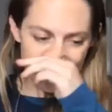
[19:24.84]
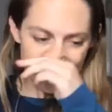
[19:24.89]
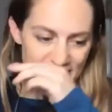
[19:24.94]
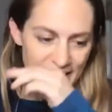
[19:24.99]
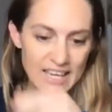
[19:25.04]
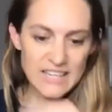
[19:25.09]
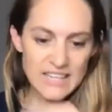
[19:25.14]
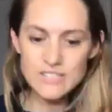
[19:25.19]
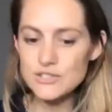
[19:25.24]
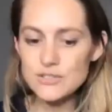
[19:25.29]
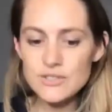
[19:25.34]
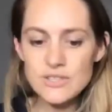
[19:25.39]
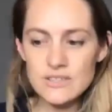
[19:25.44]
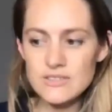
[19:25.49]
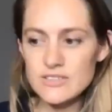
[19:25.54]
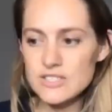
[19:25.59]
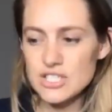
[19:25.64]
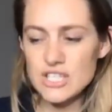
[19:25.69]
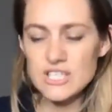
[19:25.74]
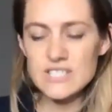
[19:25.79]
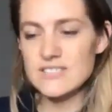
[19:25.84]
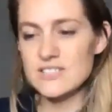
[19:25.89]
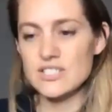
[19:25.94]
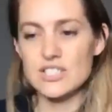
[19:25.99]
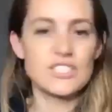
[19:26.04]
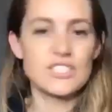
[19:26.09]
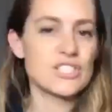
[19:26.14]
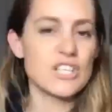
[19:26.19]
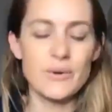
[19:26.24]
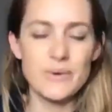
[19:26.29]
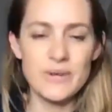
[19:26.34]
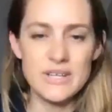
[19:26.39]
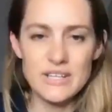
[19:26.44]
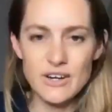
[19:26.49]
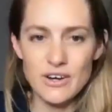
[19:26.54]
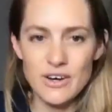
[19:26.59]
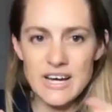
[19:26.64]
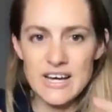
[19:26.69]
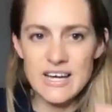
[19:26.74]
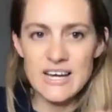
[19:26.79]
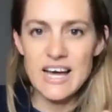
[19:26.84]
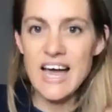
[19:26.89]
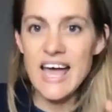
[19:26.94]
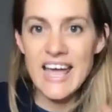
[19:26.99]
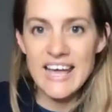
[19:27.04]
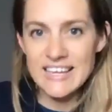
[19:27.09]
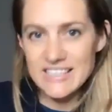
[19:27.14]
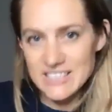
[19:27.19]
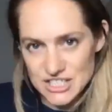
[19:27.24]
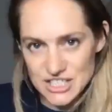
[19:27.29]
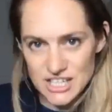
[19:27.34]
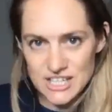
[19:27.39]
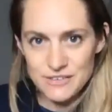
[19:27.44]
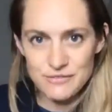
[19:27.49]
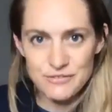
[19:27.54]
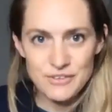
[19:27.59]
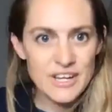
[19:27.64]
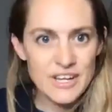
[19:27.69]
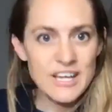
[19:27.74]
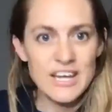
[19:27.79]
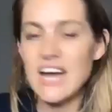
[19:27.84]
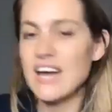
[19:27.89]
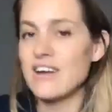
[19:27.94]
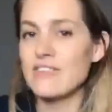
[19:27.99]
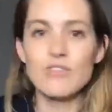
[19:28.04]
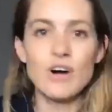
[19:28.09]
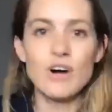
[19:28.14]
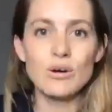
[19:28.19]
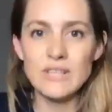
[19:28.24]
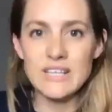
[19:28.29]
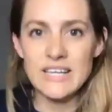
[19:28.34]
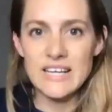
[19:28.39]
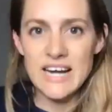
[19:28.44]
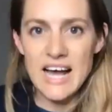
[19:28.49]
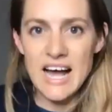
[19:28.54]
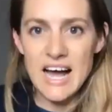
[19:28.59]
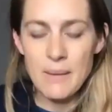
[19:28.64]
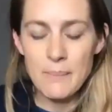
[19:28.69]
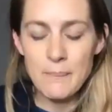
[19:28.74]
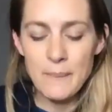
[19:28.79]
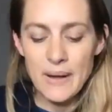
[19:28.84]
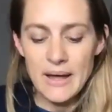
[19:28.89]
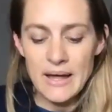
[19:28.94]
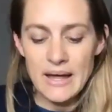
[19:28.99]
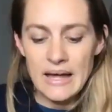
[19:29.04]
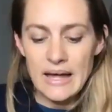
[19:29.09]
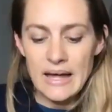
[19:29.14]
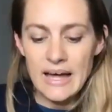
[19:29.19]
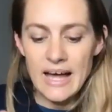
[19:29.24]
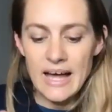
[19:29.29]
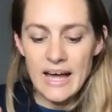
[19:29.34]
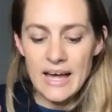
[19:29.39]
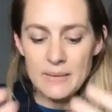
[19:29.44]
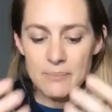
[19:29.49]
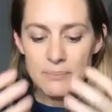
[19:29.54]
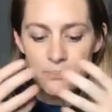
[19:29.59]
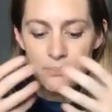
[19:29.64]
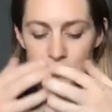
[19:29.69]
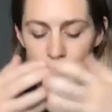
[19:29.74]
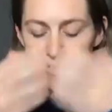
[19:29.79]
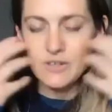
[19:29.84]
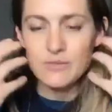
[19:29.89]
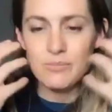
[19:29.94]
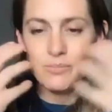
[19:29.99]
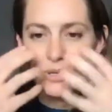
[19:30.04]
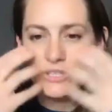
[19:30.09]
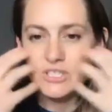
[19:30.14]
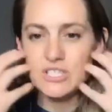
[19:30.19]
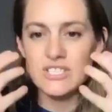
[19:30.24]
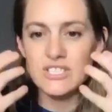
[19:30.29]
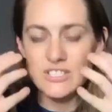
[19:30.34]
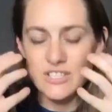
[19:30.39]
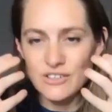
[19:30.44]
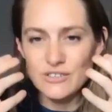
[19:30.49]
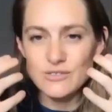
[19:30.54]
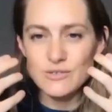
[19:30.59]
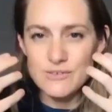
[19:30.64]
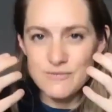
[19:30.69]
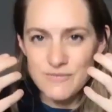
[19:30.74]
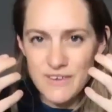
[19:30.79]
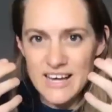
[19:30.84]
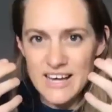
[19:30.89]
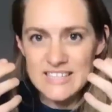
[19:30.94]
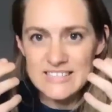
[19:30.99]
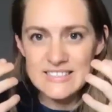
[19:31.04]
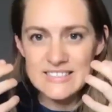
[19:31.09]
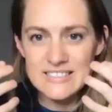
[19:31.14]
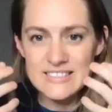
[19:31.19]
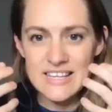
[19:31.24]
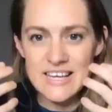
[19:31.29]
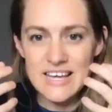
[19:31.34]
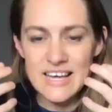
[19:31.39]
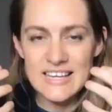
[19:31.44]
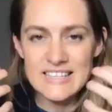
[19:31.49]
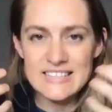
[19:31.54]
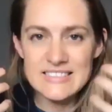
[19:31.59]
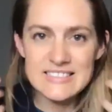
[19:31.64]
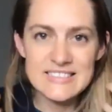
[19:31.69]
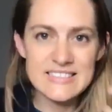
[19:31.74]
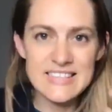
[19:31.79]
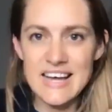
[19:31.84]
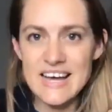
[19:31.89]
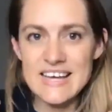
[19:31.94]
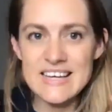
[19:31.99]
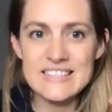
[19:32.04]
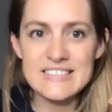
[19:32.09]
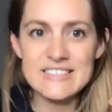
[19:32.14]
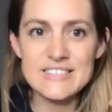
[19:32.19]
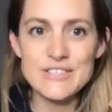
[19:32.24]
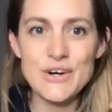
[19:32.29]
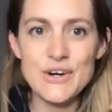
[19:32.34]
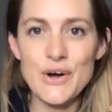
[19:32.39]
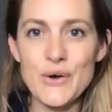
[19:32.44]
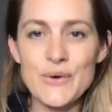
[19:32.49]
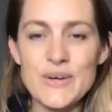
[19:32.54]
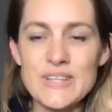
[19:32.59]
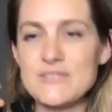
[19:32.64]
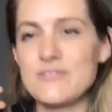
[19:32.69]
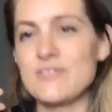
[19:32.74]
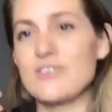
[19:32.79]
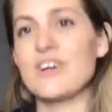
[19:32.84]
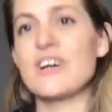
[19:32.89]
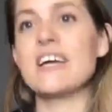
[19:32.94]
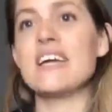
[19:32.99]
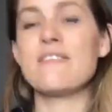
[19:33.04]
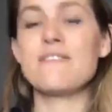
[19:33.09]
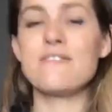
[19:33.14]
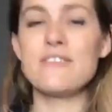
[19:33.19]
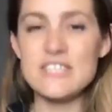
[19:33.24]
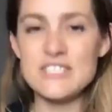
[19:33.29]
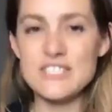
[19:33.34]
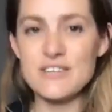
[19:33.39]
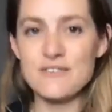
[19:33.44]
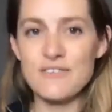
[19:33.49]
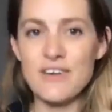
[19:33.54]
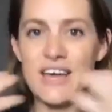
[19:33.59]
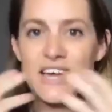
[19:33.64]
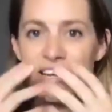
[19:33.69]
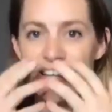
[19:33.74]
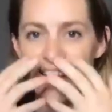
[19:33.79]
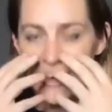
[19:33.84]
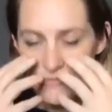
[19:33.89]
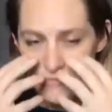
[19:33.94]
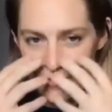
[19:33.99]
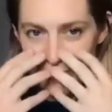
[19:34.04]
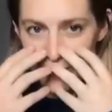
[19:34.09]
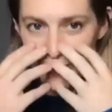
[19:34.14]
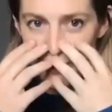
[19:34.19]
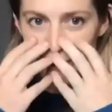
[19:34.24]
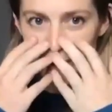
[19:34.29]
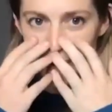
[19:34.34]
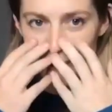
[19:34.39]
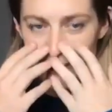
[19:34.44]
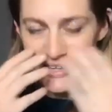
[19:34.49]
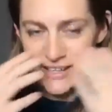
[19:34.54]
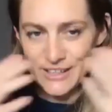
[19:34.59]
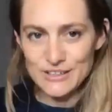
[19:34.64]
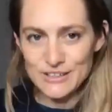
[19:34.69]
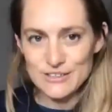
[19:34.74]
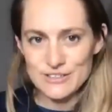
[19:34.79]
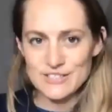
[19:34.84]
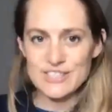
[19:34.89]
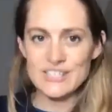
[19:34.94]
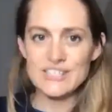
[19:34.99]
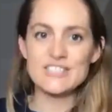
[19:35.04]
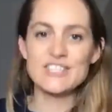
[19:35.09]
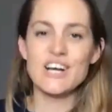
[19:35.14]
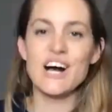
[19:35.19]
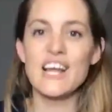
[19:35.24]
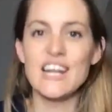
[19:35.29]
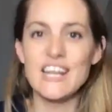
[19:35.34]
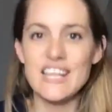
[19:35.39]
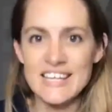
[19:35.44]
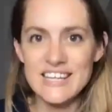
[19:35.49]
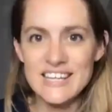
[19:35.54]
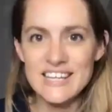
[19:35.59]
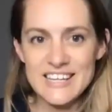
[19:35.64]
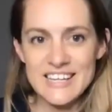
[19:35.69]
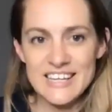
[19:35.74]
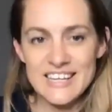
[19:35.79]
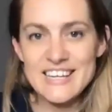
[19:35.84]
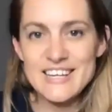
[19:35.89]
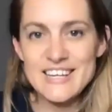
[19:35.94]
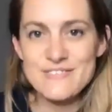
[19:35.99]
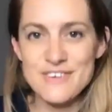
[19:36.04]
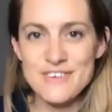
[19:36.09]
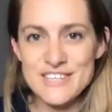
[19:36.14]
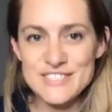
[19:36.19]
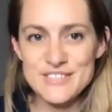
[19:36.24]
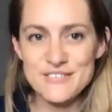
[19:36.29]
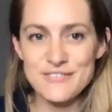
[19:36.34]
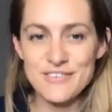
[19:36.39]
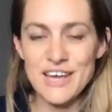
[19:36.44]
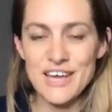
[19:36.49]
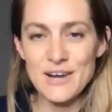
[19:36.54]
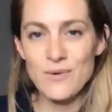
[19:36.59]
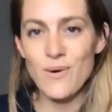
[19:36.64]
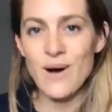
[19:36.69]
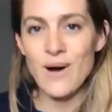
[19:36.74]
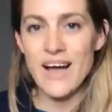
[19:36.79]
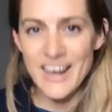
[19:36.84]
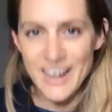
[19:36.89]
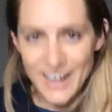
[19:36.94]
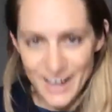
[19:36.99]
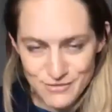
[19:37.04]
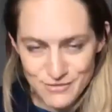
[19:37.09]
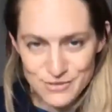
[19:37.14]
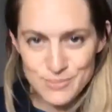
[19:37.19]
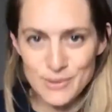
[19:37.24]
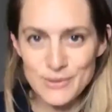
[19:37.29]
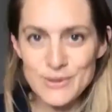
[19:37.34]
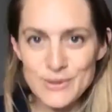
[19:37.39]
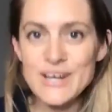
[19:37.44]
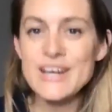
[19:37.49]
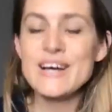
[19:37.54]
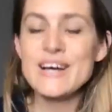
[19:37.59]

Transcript: And she's just showing, you know, a handkerchief and rolling it up and sort of pushes it onto her face and says, you know, it's very effective and comfortable, when it looks entirely ineffective and quite uncomfortable.